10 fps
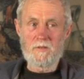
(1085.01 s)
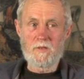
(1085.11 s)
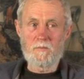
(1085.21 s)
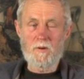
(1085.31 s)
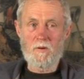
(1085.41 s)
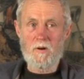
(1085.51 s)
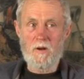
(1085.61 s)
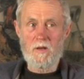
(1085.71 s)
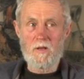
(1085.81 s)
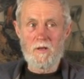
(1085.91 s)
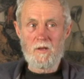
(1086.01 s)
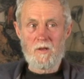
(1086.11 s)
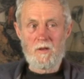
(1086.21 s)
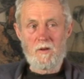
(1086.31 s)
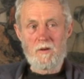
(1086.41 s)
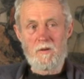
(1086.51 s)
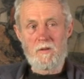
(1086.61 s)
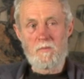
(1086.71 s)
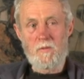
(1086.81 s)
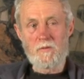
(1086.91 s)
That prior
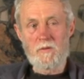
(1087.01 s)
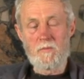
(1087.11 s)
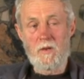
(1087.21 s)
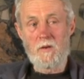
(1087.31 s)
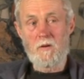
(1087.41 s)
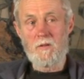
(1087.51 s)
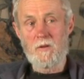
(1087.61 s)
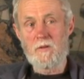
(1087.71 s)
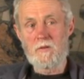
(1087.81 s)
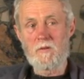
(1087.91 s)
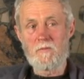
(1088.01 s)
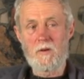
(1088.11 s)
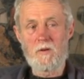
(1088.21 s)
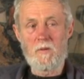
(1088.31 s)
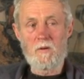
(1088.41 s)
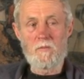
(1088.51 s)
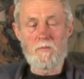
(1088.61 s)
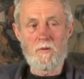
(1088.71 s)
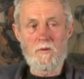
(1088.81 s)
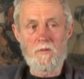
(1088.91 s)
to the monster meeting, I think this is the fundamental
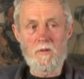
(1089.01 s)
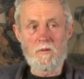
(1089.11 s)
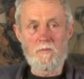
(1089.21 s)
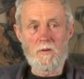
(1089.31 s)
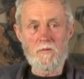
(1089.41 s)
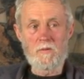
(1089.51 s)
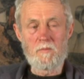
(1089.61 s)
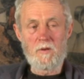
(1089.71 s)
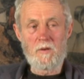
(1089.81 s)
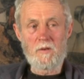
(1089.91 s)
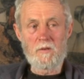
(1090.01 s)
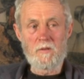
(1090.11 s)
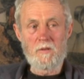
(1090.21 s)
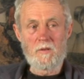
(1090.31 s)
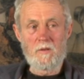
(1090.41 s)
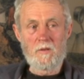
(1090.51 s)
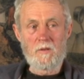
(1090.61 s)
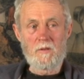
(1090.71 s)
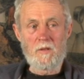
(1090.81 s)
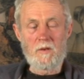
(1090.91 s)
point of the monster meeting,
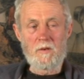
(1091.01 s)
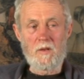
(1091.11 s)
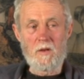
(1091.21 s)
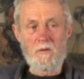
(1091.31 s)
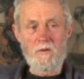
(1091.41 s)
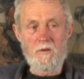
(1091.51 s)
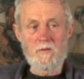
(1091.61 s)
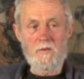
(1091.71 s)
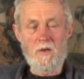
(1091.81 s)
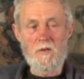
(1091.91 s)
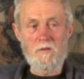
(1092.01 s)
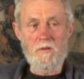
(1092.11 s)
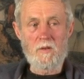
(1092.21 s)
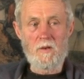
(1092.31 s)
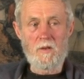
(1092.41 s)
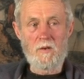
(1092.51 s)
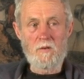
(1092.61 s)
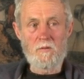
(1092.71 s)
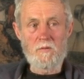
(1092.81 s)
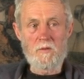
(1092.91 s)
that, you know, you can say it's leading
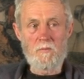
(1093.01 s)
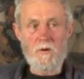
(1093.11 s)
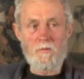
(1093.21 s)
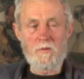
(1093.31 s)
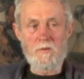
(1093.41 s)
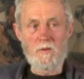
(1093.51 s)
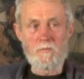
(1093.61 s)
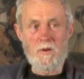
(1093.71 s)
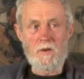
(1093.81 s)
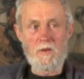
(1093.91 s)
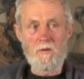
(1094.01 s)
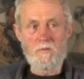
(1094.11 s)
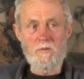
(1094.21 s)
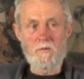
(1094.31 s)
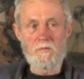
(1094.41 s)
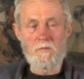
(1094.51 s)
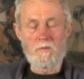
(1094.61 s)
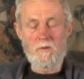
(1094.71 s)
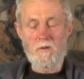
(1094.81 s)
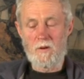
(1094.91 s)
towards democracy, but it was
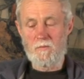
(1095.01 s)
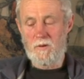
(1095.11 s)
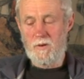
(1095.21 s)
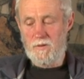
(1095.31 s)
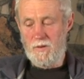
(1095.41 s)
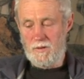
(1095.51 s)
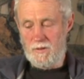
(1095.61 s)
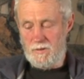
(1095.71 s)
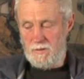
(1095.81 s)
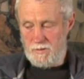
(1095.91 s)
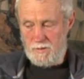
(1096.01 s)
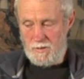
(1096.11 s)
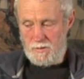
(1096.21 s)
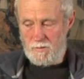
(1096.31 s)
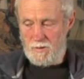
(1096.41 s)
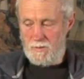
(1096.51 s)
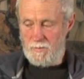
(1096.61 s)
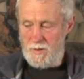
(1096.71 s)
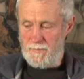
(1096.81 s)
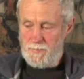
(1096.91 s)
like when you think you're talking
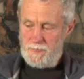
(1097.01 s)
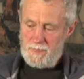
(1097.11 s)
about